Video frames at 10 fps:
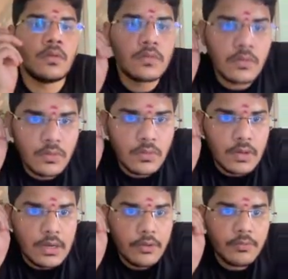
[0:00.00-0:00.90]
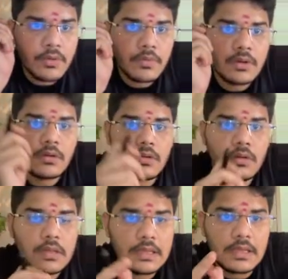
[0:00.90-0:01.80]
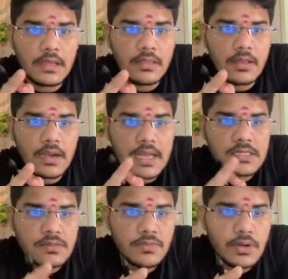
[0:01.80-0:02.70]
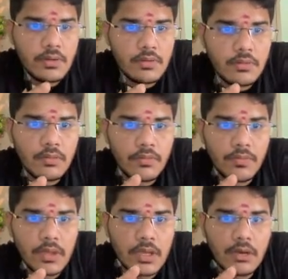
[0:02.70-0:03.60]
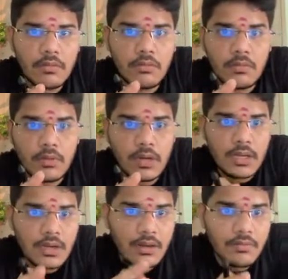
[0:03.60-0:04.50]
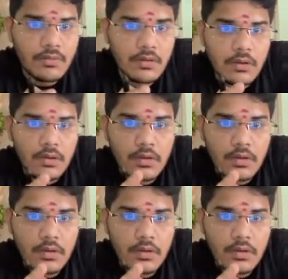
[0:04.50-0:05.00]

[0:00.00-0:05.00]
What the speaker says: Hello everyone. In the last video, we have derived